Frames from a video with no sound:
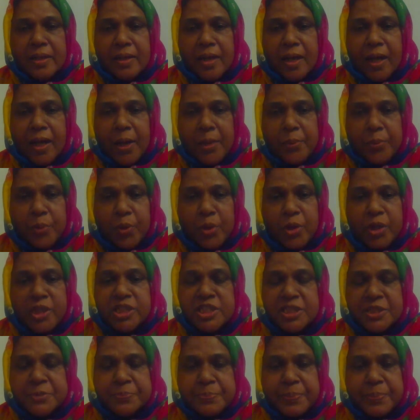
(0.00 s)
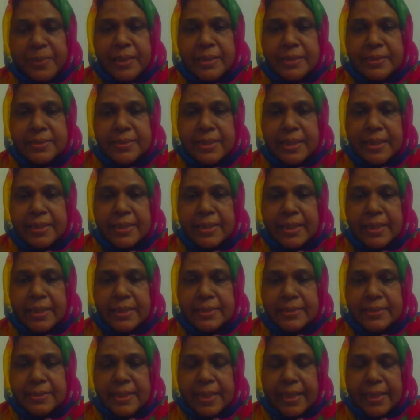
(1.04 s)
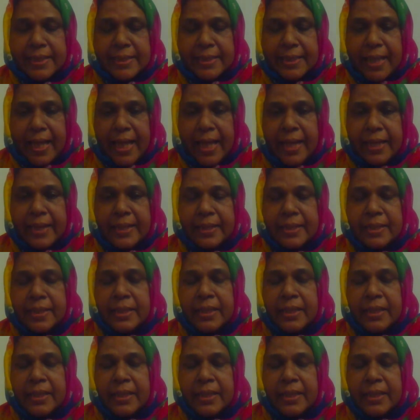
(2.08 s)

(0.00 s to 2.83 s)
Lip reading: avoid spills and things like that.